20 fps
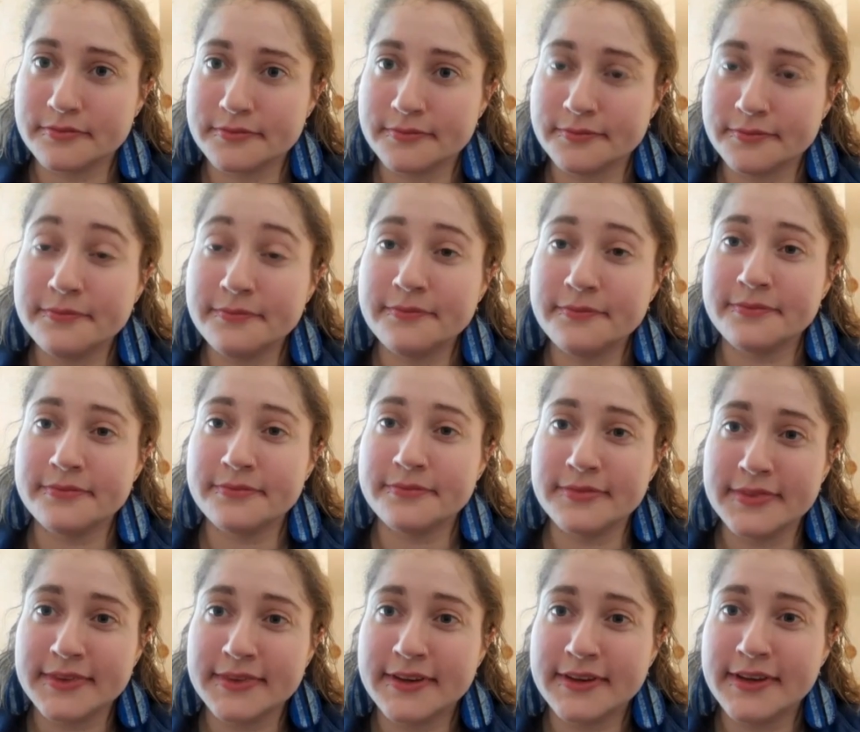Hmm.
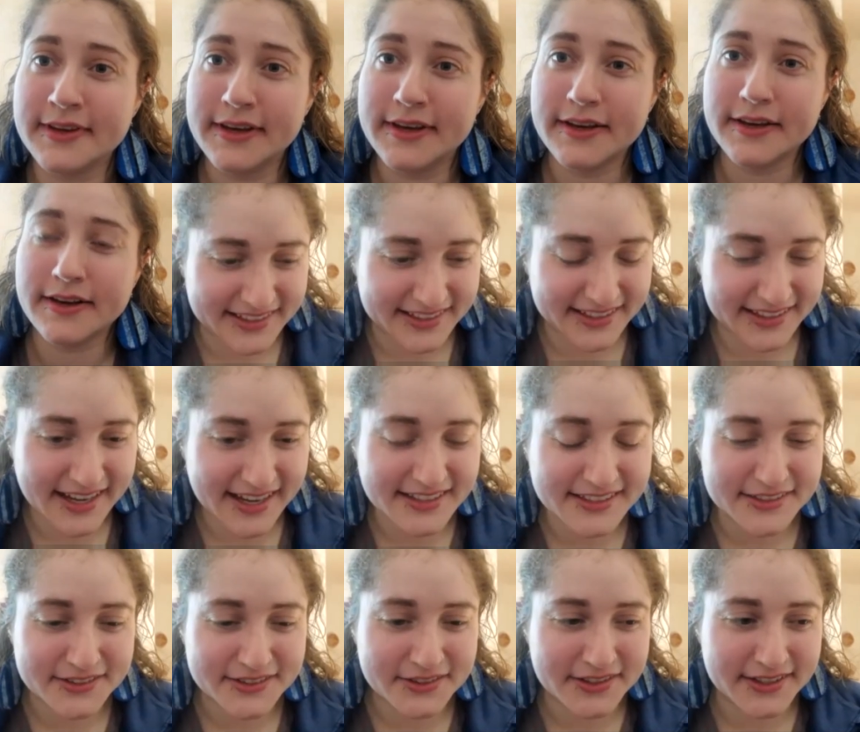Yeah,
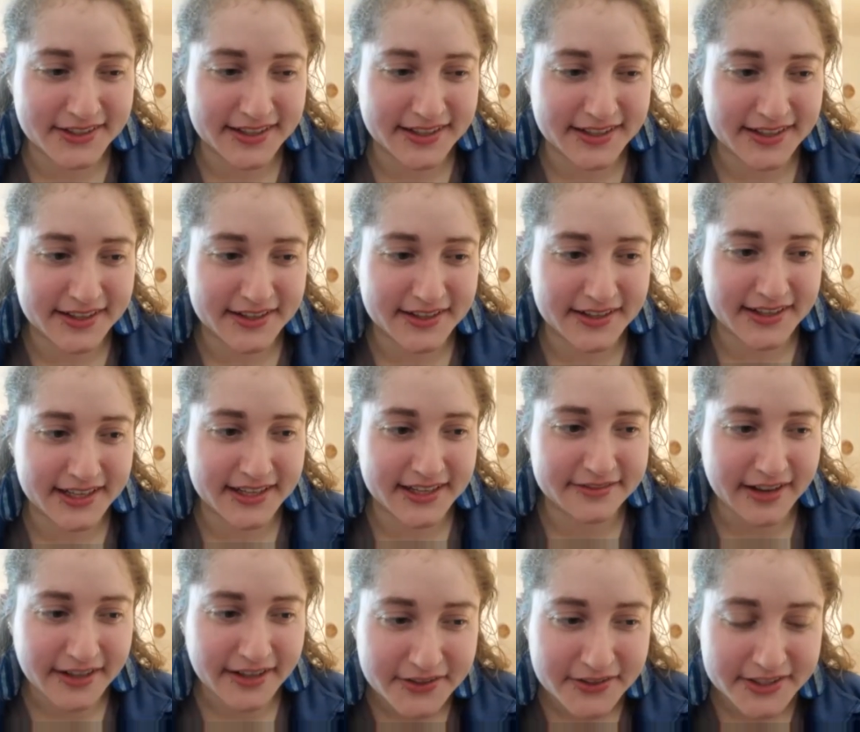so
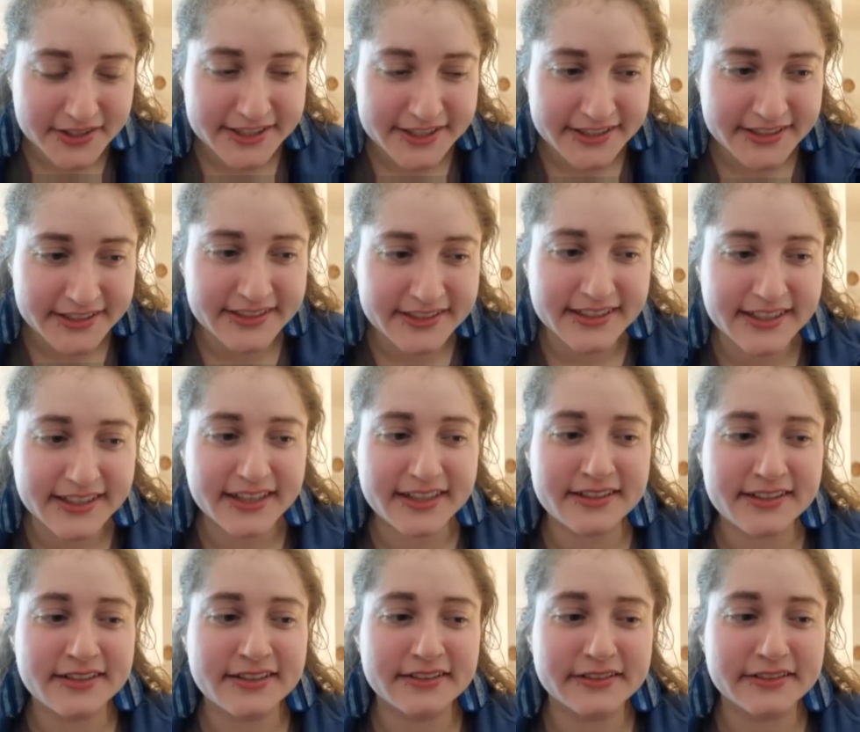evaluation
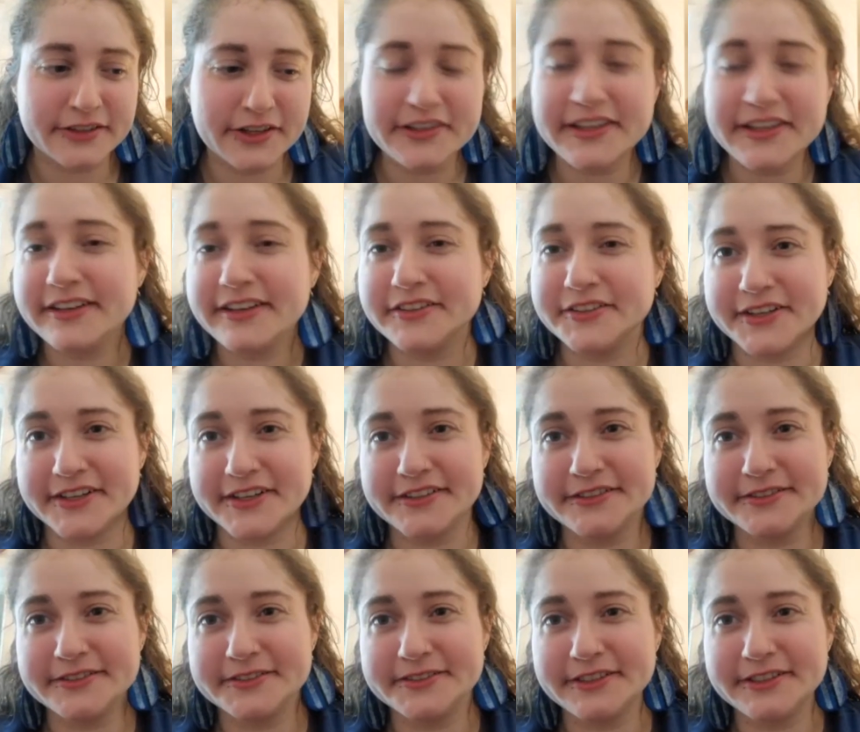can look like a lot
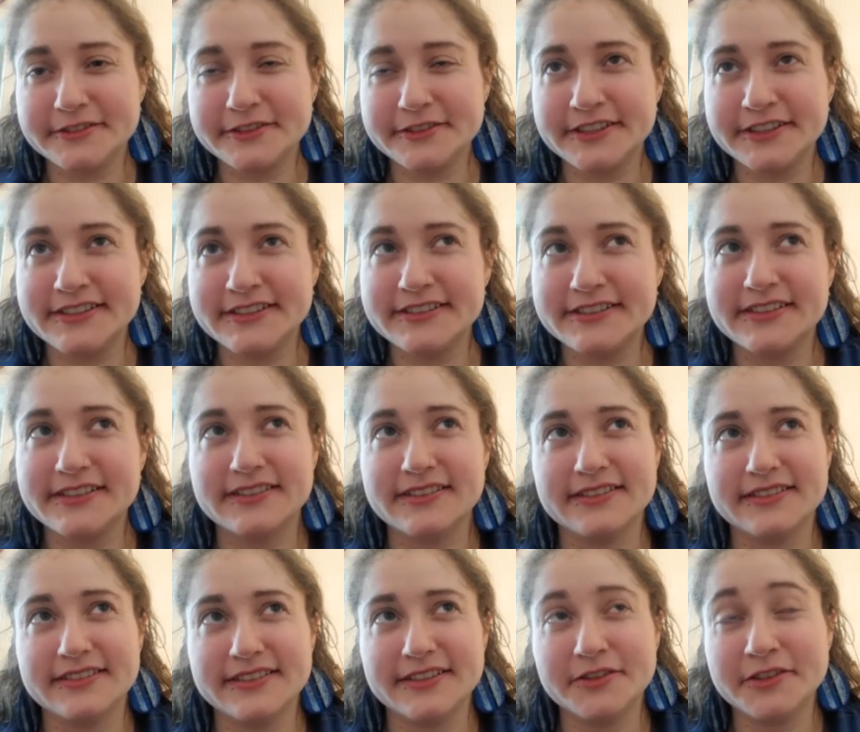of different
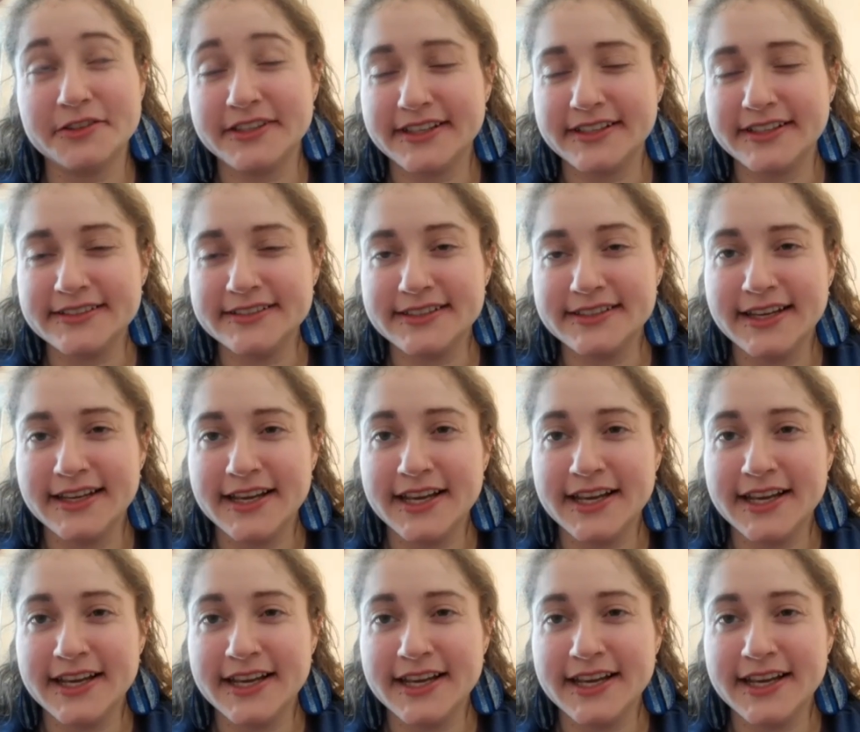things.